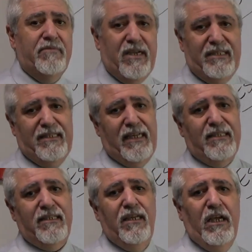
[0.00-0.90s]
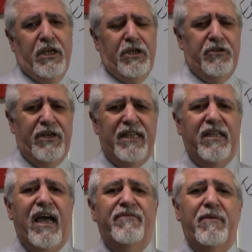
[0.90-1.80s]
process, you do not
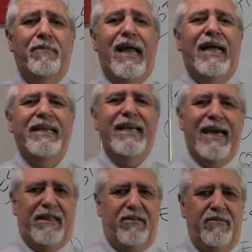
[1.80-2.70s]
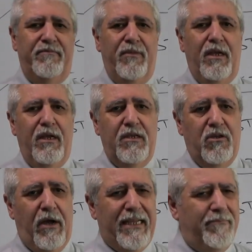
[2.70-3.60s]
have the plan yet.
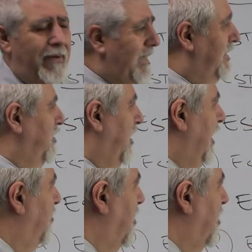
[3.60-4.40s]
So at best, you can